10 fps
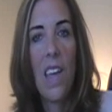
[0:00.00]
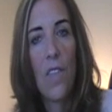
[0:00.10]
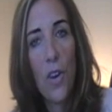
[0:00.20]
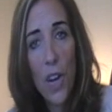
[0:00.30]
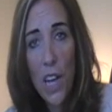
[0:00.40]

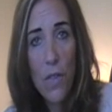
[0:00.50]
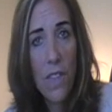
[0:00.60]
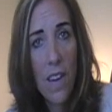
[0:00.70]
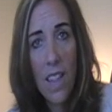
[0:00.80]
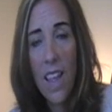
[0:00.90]
if you're
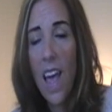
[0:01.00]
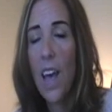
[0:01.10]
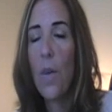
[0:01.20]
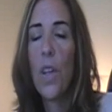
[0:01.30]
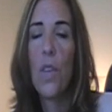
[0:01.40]
interested in
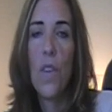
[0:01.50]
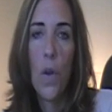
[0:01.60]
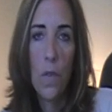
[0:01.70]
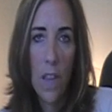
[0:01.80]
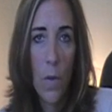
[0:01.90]
that, or you
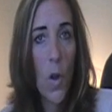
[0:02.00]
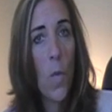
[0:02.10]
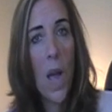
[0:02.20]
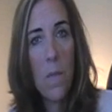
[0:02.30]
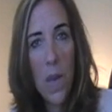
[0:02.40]
know someone who
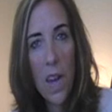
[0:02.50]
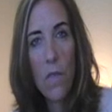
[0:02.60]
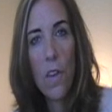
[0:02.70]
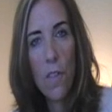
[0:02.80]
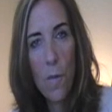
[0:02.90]
might
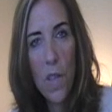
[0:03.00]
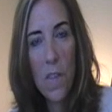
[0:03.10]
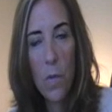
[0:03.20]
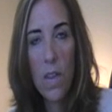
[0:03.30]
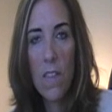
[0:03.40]
benefit from
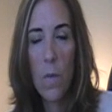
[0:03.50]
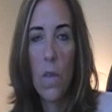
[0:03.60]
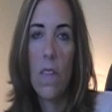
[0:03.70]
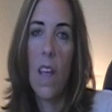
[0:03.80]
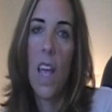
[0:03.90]
these
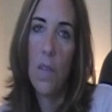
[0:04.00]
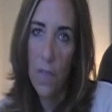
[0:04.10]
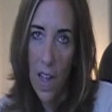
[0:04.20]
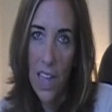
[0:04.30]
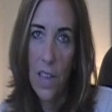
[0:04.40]
principles, I
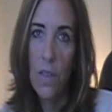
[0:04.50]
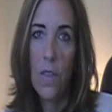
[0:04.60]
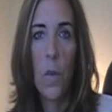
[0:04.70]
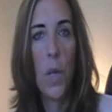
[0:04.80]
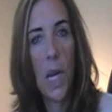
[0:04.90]
invite you
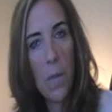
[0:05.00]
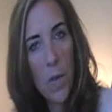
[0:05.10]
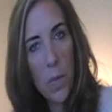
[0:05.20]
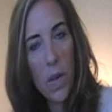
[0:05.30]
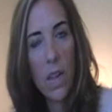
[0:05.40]
to pick up
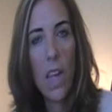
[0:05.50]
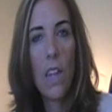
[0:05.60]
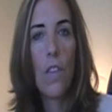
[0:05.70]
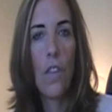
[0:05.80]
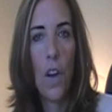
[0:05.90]
the book
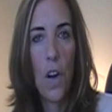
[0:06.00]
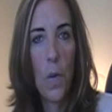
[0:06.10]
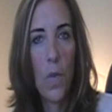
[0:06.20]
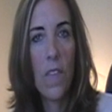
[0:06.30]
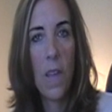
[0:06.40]
and share
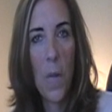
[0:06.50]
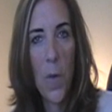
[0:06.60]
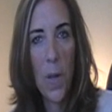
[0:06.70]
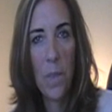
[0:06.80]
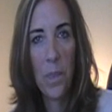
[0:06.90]
it with
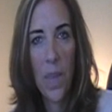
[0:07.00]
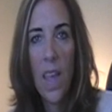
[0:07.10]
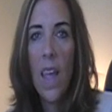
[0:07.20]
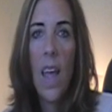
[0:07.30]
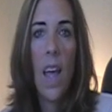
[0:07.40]
someone.
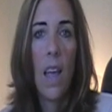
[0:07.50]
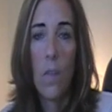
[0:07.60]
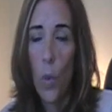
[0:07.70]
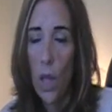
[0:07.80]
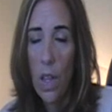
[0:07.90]

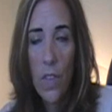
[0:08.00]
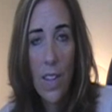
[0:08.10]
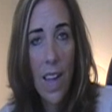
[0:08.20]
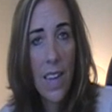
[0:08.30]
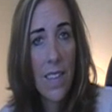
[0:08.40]
As well, if you'd
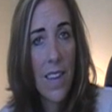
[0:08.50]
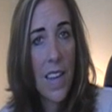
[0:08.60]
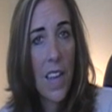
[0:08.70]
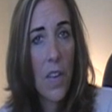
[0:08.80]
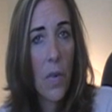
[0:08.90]
like a
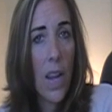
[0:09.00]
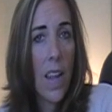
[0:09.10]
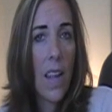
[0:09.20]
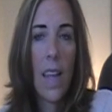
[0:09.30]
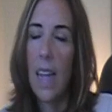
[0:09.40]
psychic
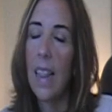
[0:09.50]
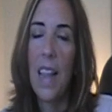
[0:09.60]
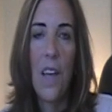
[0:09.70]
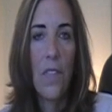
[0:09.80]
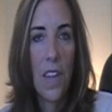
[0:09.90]
reading, I'd
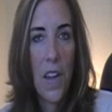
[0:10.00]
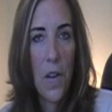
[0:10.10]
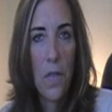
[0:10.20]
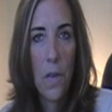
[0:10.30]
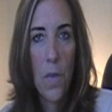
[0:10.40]
love to
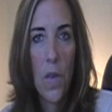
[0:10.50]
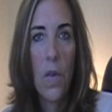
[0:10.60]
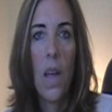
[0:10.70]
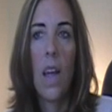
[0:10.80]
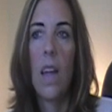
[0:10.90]
hear from
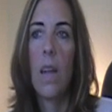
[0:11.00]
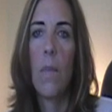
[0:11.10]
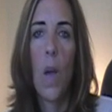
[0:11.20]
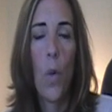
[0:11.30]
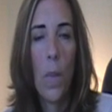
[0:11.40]
you. And
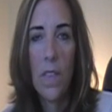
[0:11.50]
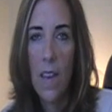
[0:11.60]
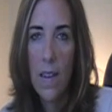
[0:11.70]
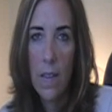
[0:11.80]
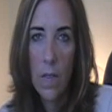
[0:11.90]
my
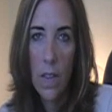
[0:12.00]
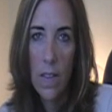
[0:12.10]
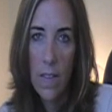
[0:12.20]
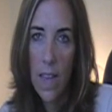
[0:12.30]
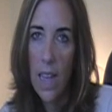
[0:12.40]
website is
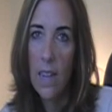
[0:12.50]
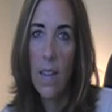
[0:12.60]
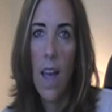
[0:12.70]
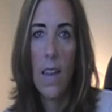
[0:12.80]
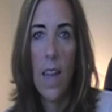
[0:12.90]

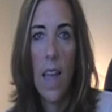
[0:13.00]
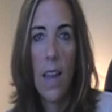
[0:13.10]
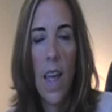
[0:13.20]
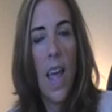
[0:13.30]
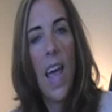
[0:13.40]

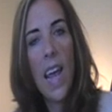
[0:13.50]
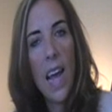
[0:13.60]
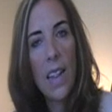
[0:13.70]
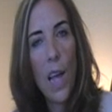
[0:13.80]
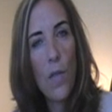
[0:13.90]
phyllisking.net. And
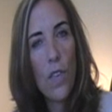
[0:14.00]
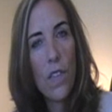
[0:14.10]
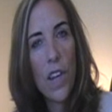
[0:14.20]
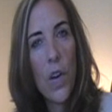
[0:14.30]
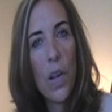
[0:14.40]
I love
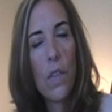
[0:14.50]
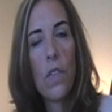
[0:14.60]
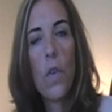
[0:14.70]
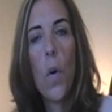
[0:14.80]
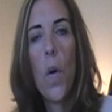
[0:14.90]
just hearing
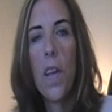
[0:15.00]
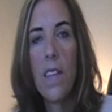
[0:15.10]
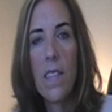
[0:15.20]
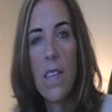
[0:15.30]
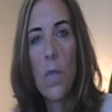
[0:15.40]

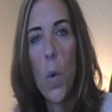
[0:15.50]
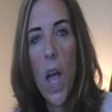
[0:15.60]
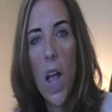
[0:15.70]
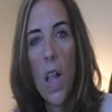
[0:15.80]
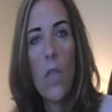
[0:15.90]
stories as
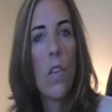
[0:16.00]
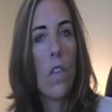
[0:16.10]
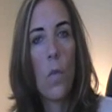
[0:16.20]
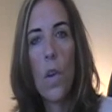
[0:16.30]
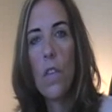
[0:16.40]
well. If you
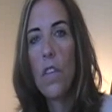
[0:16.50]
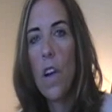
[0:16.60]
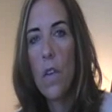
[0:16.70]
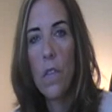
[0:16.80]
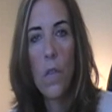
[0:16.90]
just want to
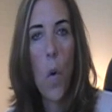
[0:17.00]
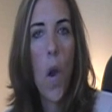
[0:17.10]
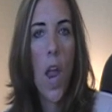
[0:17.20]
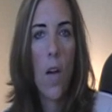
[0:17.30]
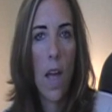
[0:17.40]
share a
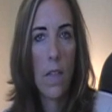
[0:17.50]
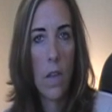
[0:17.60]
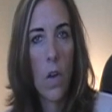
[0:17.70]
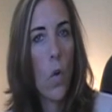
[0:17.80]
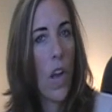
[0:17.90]
story or ask
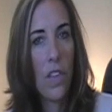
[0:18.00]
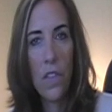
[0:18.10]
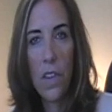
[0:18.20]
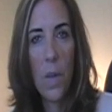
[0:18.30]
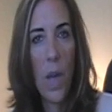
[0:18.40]
a
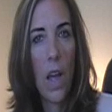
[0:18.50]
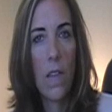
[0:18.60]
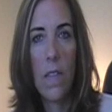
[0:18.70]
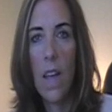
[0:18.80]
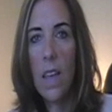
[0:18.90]
question
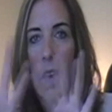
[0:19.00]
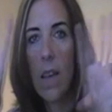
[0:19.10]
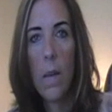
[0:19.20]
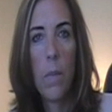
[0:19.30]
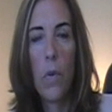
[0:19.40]
about
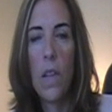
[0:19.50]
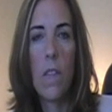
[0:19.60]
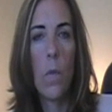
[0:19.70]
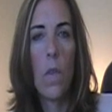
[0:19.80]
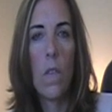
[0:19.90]
psychic
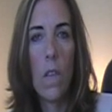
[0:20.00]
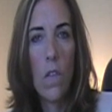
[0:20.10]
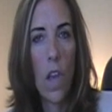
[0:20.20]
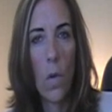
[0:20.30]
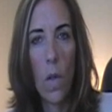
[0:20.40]
principles in
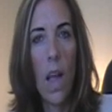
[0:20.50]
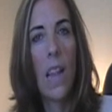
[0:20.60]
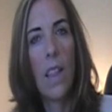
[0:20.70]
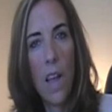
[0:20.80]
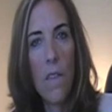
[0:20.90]
general,
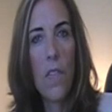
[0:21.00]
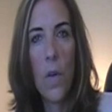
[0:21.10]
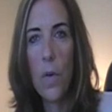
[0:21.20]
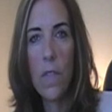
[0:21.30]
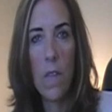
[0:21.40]
I love
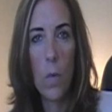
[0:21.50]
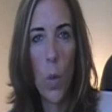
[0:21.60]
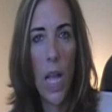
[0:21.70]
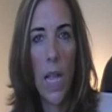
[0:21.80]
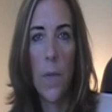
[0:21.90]
those as
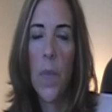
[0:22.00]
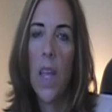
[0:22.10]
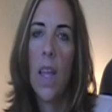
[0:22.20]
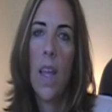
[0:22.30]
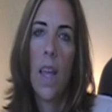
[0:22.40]
well.
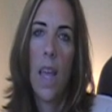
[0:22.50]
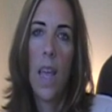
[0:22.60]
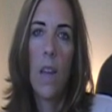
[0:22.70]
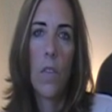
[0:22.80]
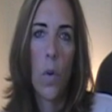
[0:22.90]

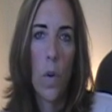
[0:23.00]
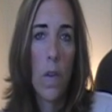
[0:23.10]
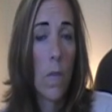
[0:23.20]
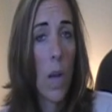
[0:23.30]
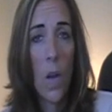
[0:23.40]
And of
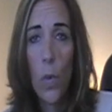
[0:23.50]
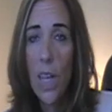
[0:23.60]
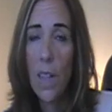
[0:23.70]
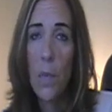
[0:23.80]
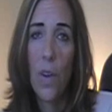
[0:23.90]
course, my
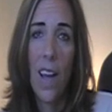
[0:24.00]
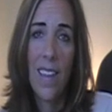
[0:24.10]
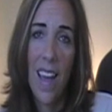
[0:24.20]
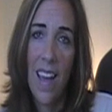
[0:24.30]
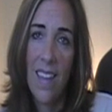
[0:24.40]
weekly
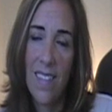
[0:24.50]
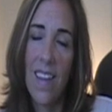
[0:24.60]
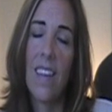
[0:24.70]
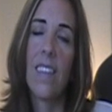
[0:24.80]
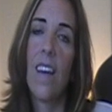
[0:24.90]
broadcast
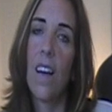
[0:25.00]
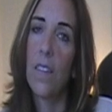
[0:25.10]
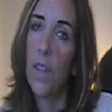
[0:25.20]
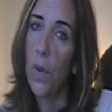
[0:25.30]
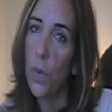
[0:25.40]
on
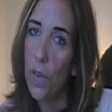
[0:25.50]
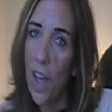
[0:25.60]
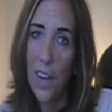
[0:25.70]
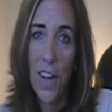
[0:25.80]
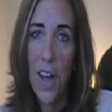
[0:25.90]

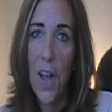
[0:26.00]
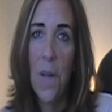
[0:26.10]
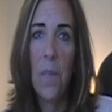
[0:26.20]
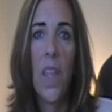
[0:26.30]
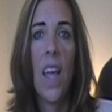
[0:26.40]

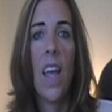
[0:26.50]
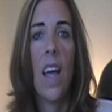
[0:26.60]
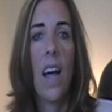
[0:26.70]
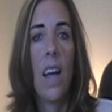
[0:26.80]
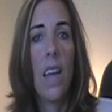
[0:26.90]
talkzone.com.
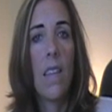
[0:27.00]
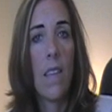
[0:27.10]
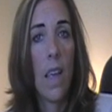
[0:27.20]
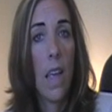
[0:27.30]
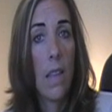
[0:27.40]

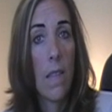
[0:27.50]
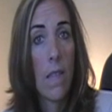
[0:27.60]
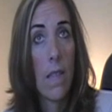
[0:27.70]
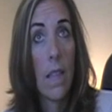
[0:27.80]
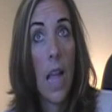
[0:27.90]

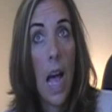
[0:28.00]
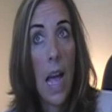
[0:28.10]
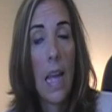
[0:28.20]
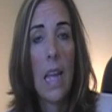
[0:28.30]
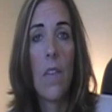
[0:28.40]
It's
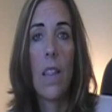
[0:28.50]
live